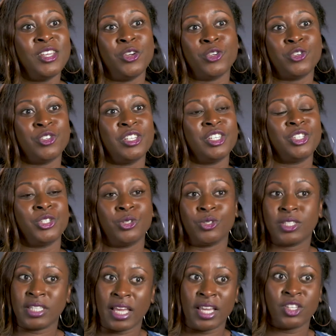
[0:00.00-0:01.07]
your traditional
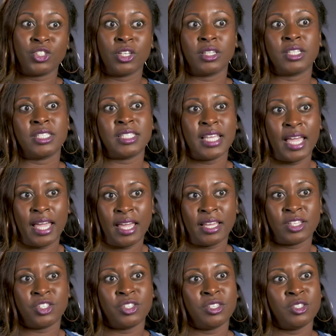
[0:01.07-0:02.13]
sage on the
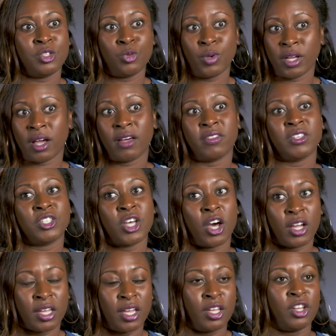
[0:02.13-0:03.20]
stage doing all the
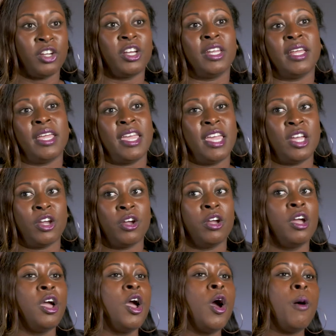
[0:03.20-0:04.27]
talking. You're gonna hear
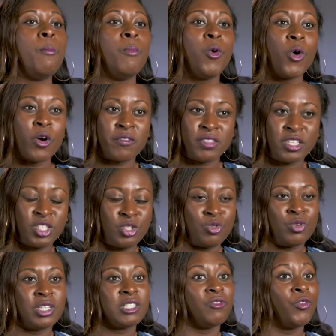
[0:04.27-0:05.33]
more of the
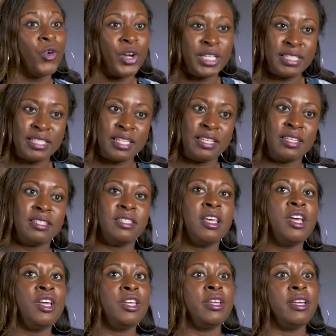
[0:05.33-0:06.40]
students' voices.
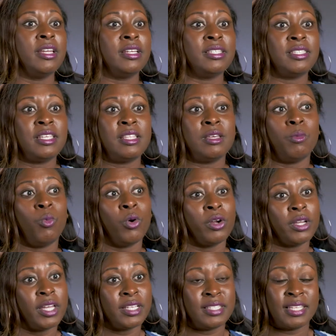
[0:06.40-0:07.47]
You're gonna see them
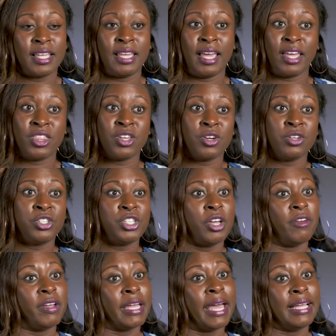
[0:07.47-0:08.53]
working together,
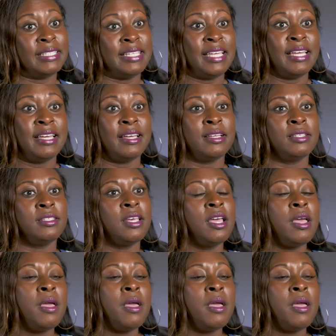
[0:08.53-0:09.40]
sharing ideas,